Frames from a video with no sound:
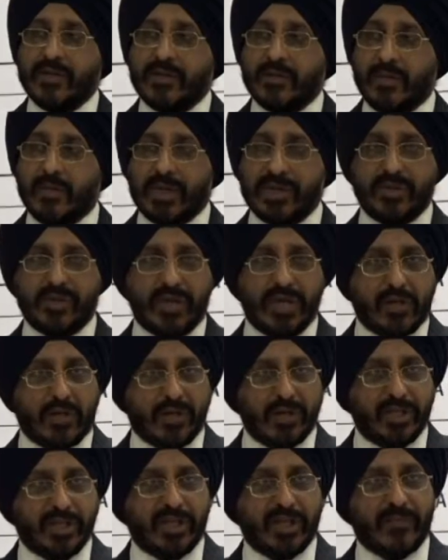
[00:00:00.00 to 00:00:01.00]
through our 3
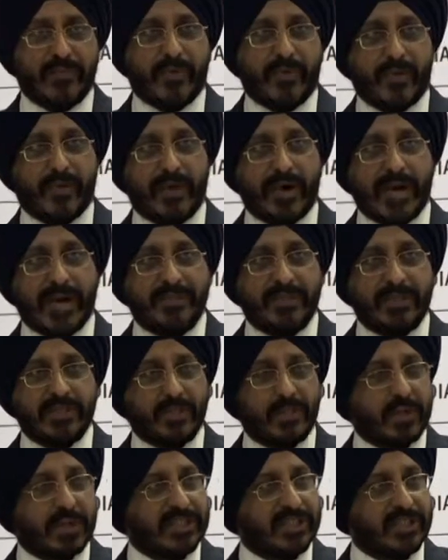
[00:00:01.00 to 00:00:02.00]
continent programs,
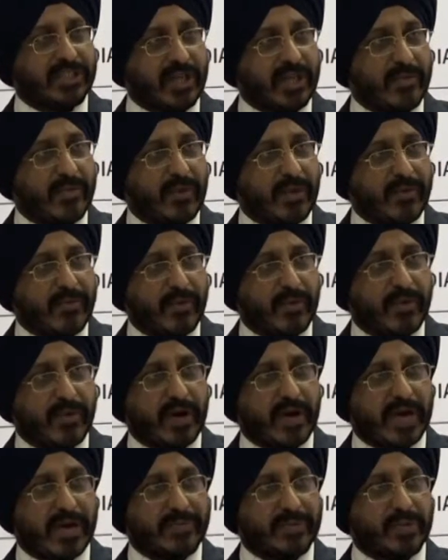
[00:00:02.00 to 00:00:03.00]
through our study abroad
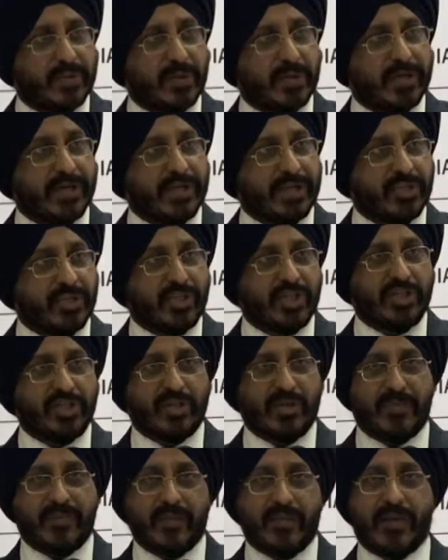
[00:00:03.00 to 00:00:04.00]
programs, through our
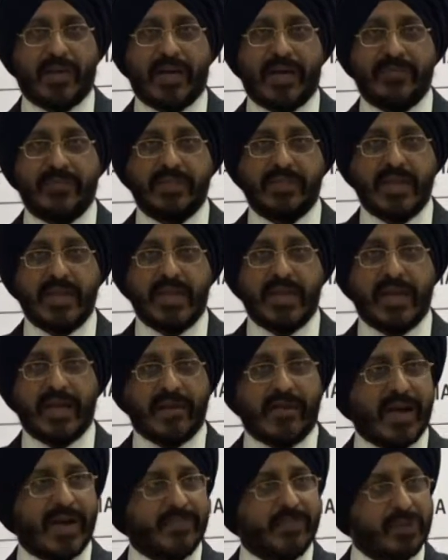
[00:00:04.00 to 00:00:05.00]
international programs.
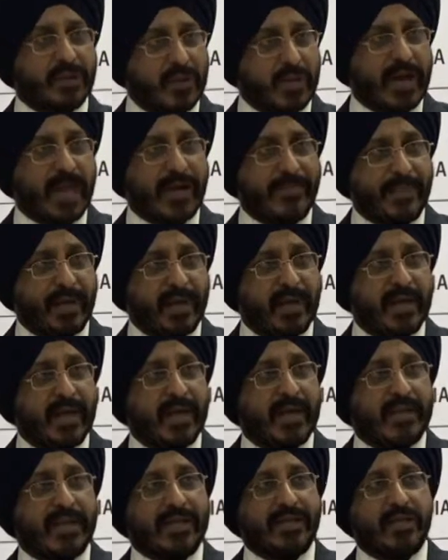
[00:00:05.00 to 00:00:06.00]
And I'm so happy
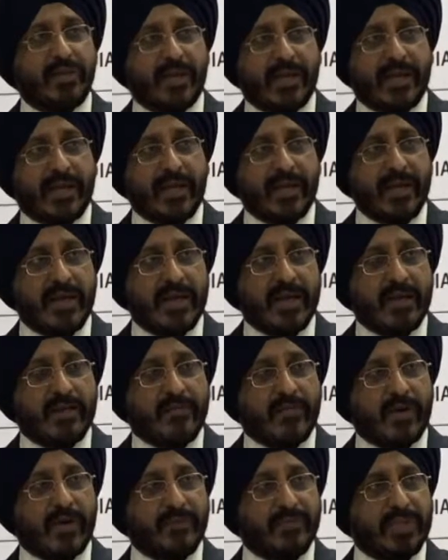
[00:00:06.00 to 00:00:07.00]
that today
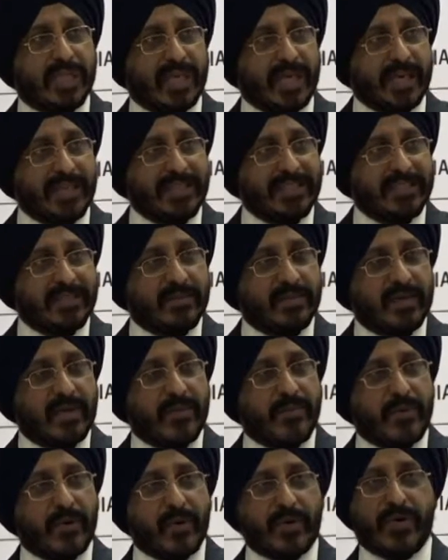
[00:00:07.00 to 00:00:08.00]
from these
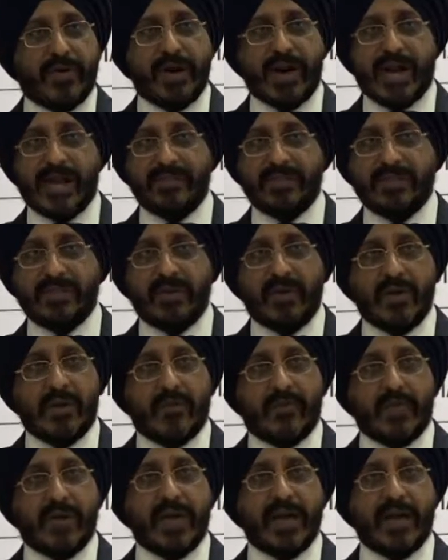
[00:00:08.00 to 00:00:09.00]
programs,
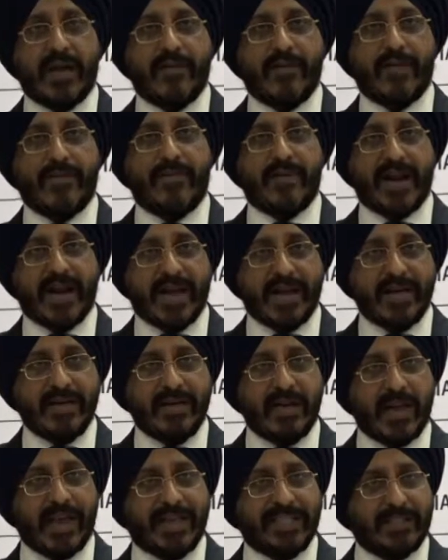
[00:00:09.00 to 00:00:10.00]
we have a
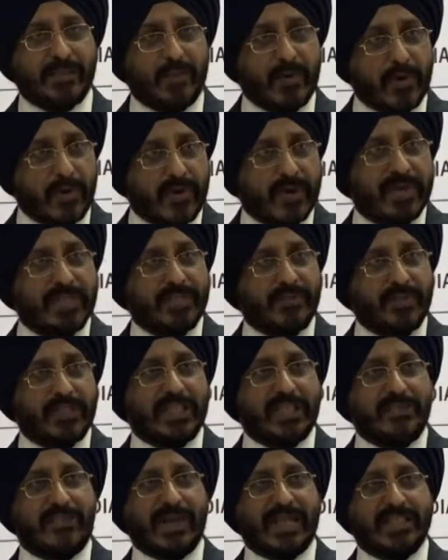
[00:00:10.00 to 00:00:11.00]
brand, Explorers, which
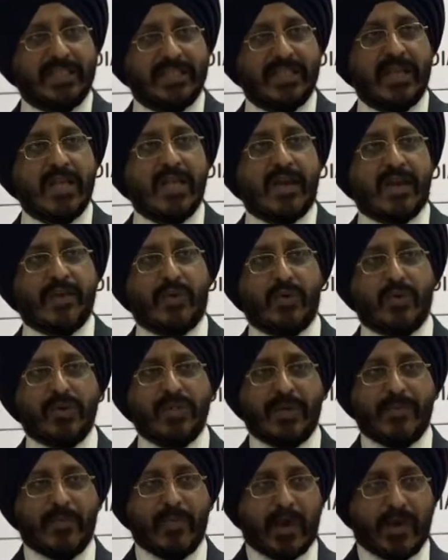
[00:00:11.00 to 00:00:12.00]
is present. A huge
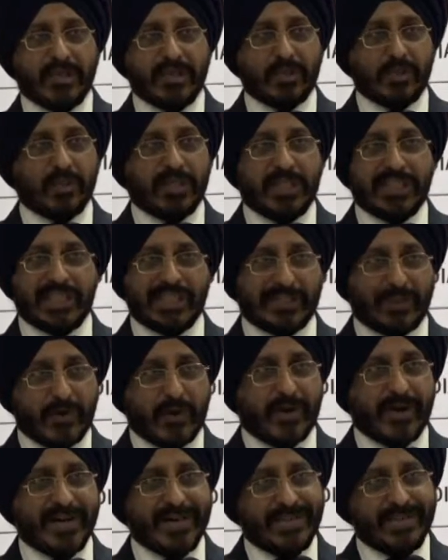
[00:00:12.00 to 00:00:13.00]
applause to these
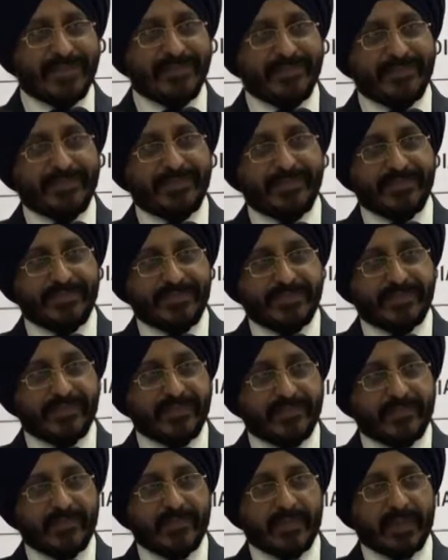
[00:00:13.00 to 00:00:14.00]
Explorers.
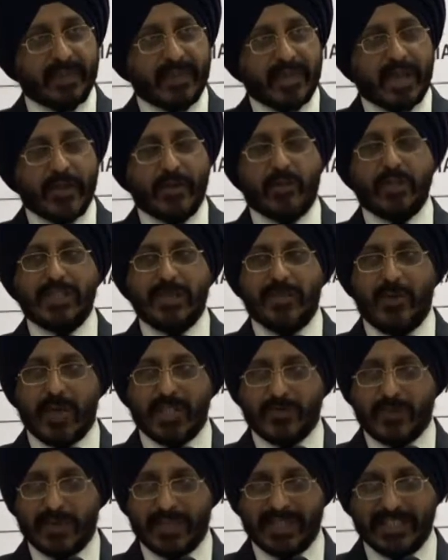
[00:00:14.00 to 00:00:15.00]
A huge
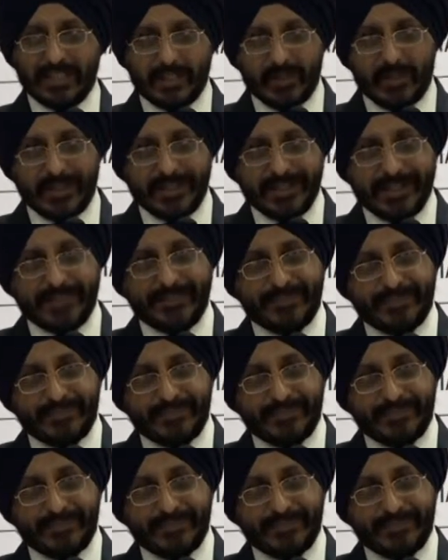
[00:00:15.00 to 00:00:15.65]
applause for these students.